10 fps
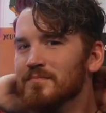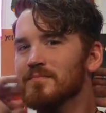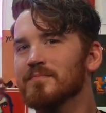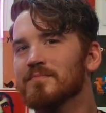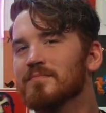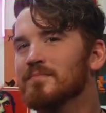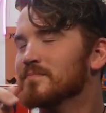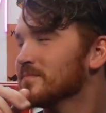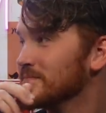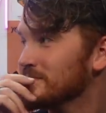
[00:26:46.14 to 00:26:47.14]

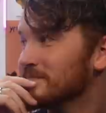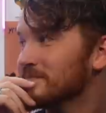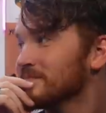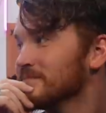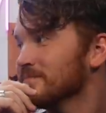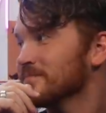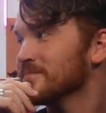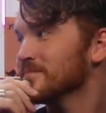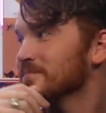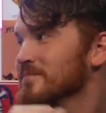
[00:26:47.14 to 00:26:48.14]

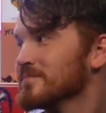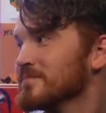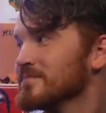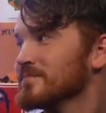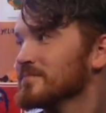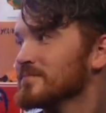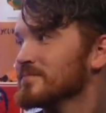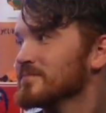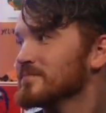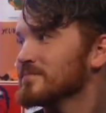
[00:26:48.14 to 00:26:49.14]

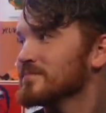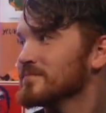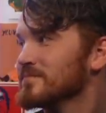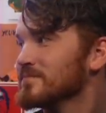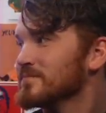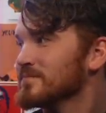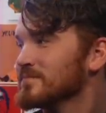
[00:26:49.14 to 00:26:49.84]
The person shown says nothing.